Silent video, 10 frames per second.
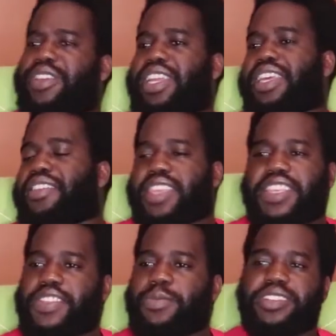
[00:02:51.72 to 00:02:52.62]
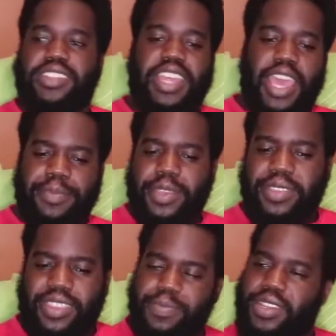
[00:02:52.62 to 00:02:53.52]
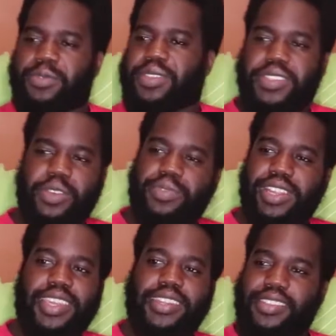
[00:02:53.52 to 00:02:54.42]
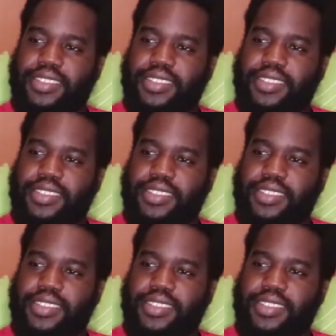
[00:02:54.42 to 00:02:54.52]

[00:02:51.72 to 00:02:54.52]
Really? Things you weren't unhappy with? But it was so brilliant.